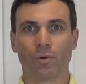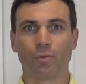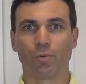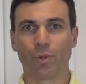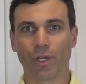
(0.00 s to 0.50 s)

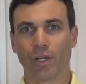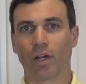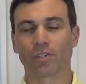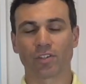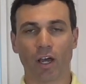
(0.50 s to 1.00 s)
we
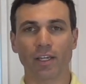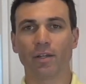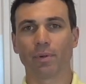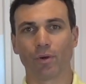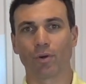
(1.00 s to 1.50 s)
are talking
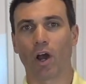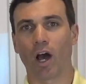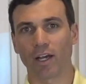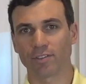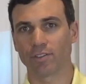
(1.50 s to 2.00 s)
about
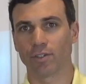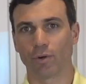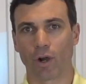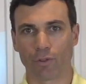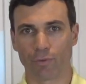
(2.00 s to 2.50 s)

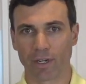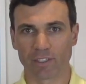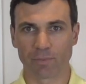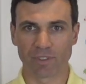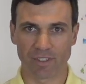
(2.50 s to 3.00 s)
osteoarthritis
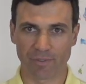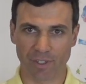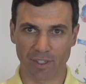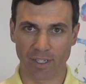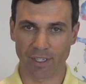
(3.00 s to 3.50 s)

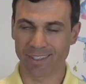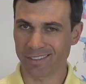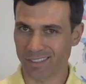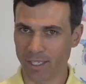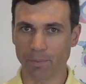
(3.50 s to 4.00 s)
specifically, and
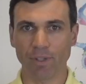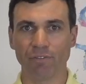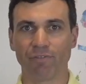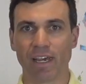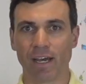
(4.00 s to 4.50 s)
this is typically
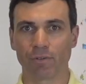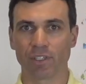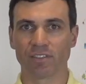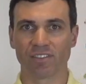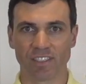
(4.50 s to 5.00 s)
found
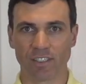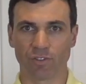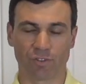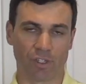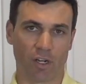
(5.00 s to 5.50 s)
in
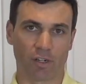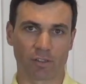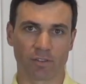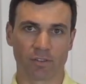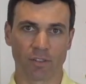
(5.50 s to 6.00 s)
senior
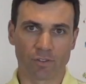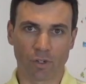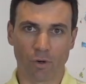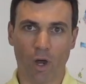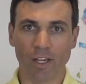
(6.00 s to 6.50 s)
dogs.
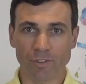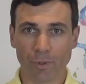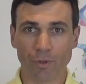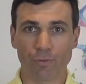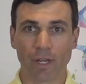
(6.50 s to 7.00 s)
So
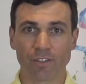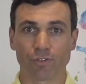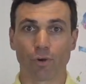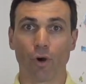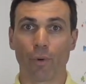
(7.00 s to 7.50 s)
osteoarthritis,
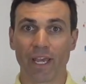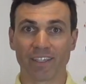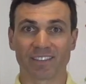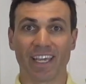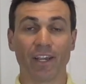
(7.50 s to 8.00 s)
or OA,
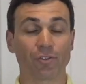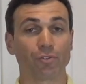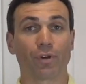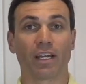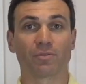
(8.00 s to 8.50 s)
is
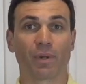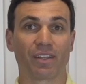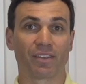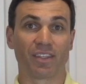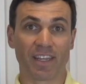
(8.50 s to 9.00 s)
characterized
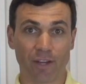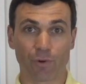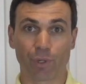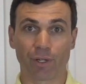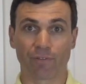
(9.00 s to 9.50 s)
by the
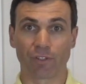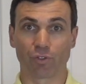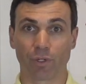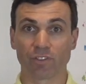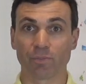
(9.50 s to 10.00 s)
narrowing of the
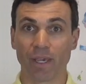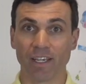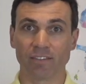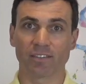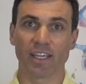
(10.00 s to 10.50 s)
joint
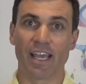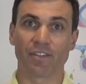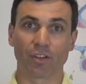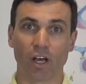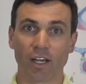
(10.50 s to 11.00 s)
space
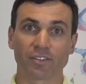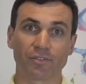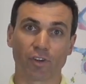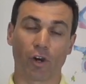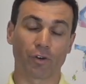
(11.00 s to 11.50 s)
and the loss
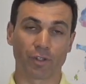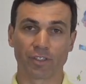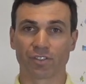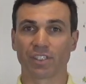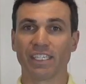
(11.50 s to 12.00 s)
of
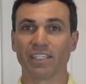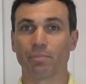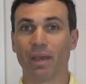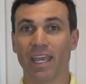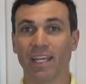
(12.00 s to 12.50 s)
cartilage, leading to
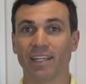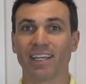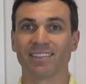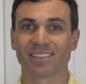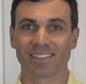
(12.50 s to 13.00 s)
pain
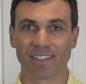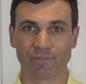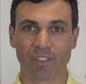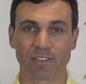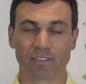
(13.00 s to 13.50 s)
and
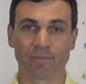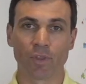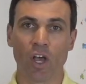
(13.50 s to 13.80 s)
stiffness.